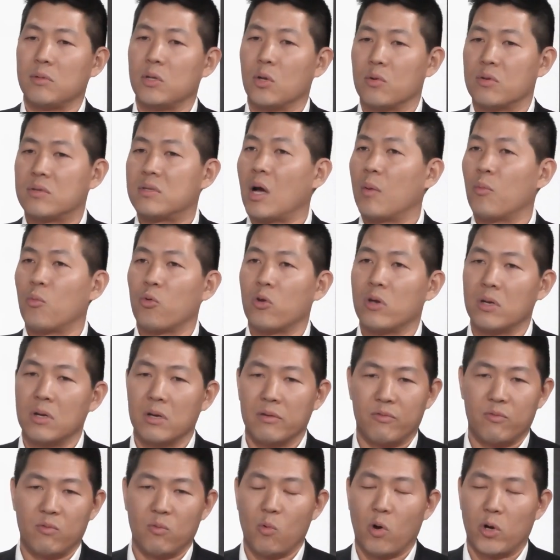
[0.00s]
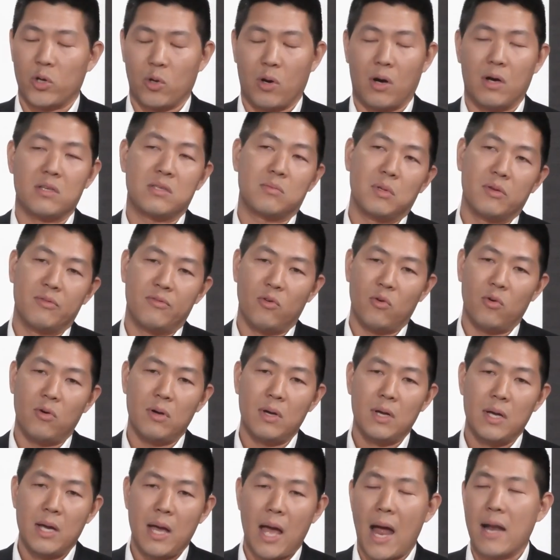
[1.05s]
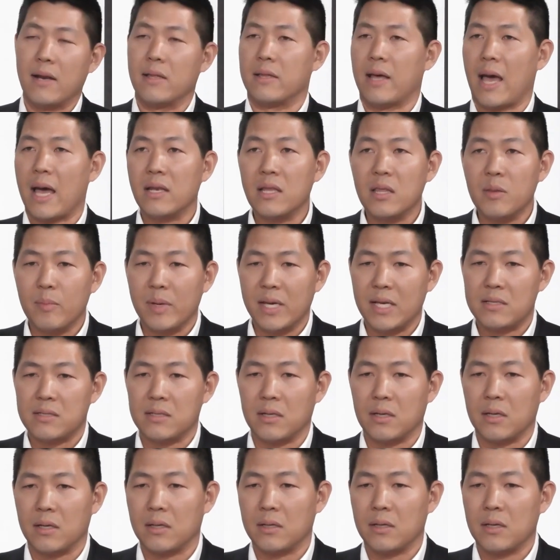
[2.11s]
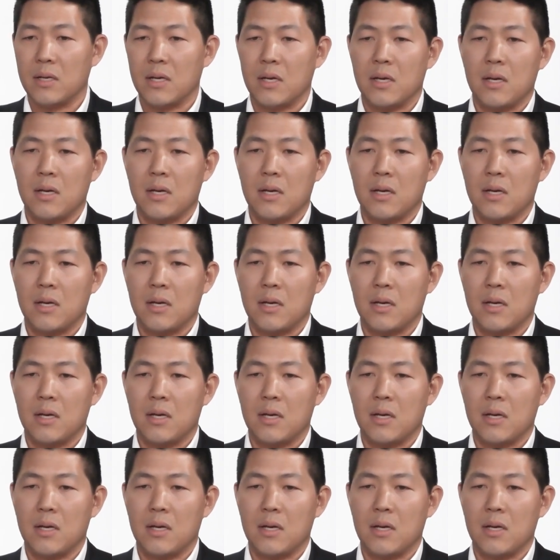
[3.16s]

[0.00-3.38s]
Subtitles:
you know, summary of what you asked me for. And at the end of the meeting,